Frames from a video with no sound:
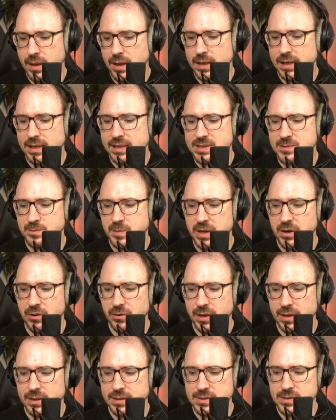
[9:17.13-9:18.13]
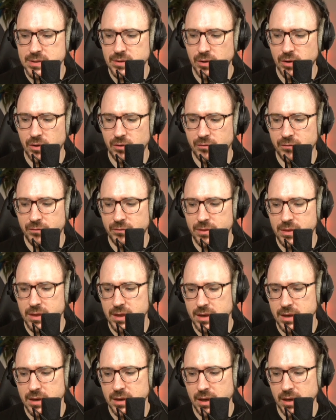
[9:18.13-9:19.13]
experience of
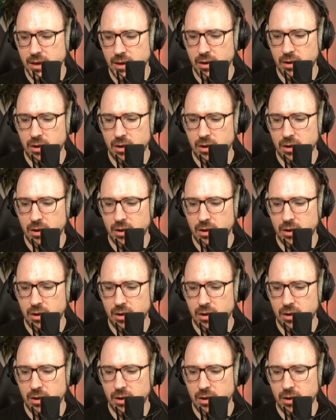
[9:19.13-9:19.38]
the